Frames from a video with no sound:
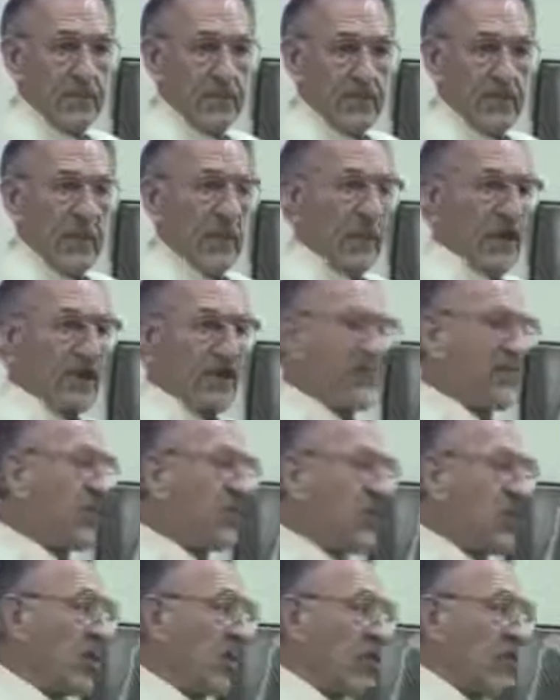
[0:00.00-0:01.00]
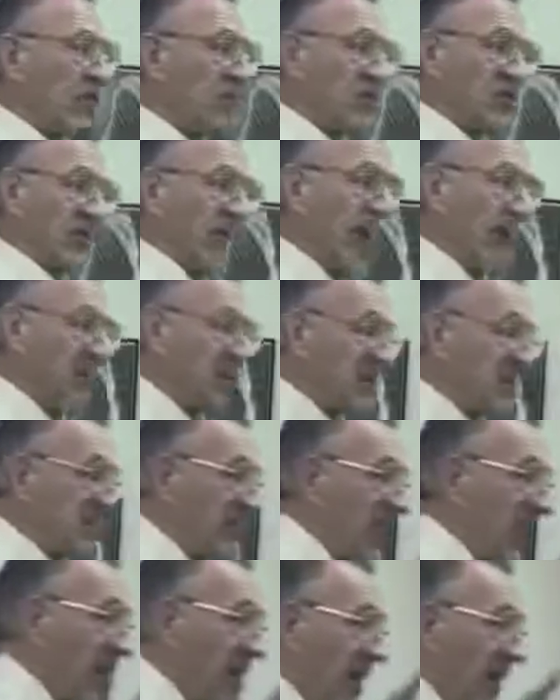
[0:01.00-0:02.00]
Because if you'd have known, you'd have stopped him
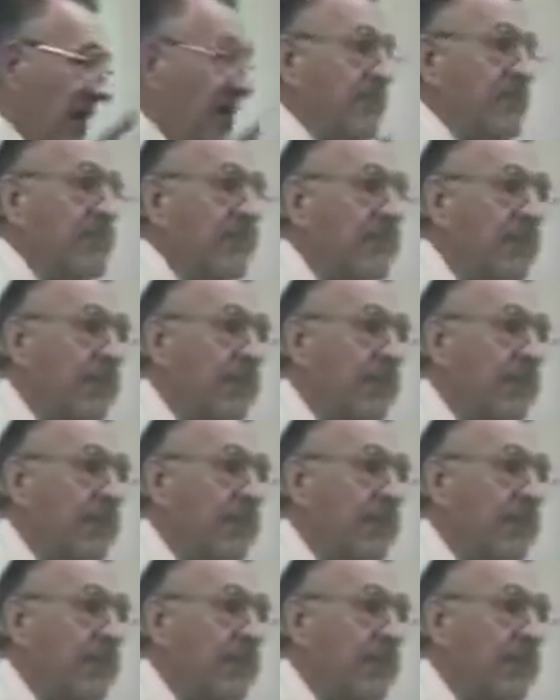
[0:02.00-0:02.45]
spoiling him.